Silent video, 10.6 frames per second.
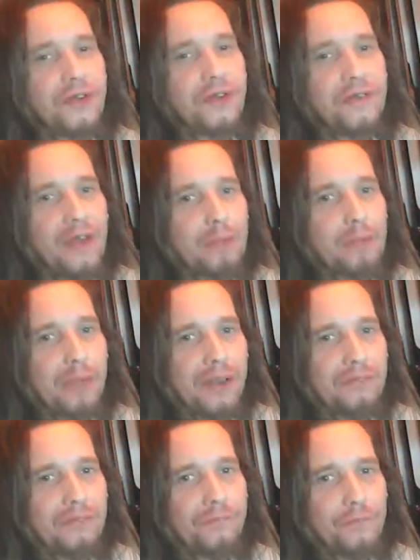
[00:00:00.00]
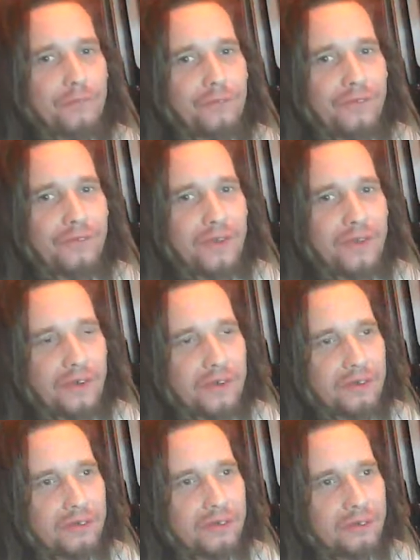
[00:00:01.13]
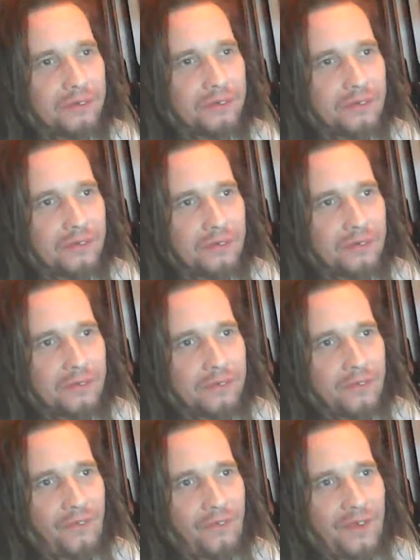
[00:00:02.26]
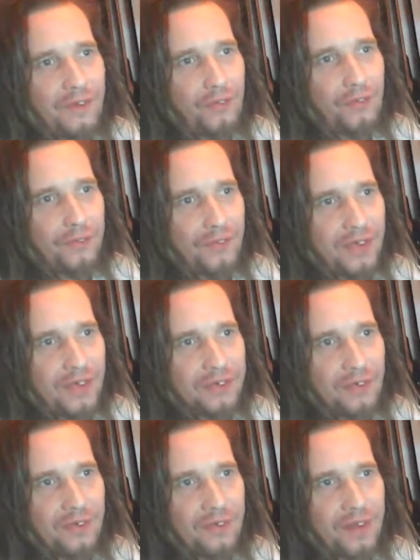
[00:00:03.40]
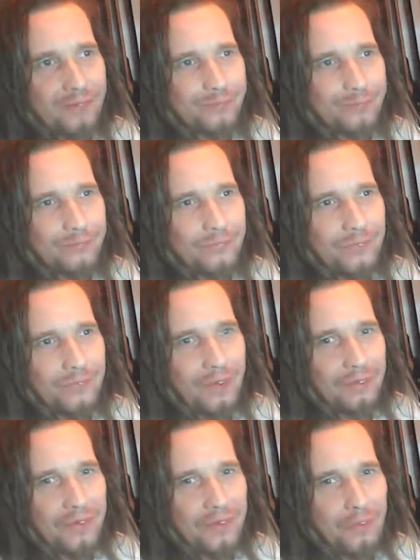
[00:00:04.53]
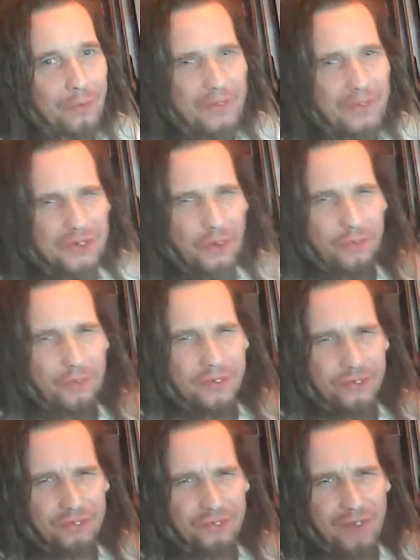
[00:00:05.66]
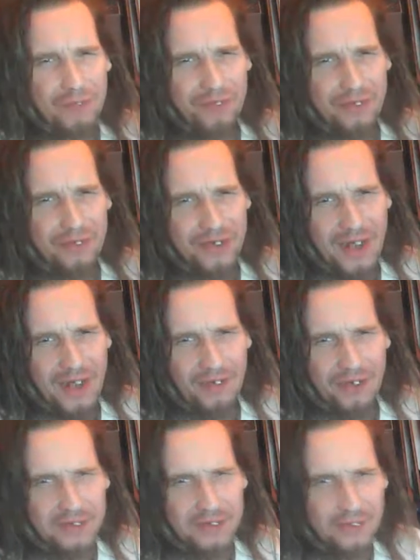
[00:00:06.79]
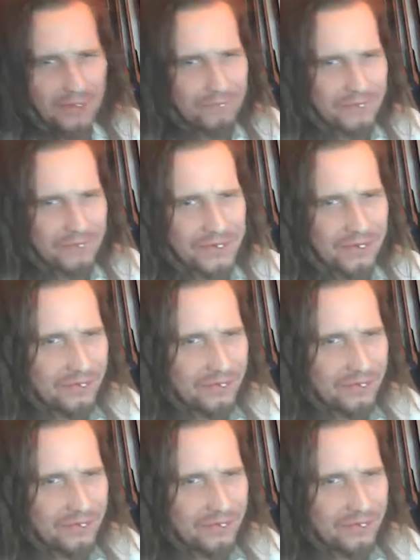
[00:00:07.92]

of that back and forth like thing going on. It has none of that, like, where the tone literally wraps around your hand like a glove, and you can.